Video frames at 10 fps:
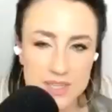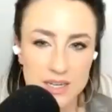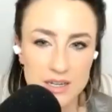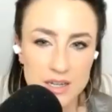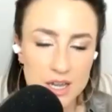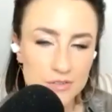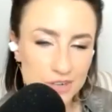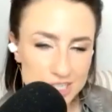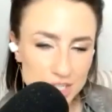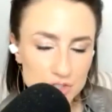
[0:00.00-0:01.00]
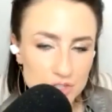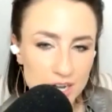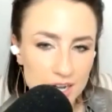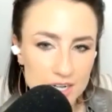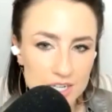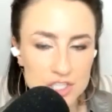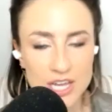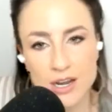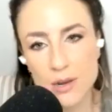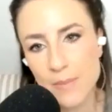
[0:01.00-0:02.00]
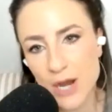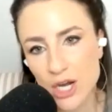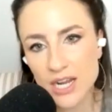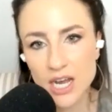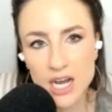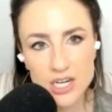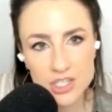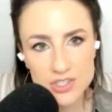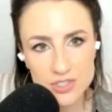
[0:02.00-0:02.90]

like a French country cottage and an American cottage.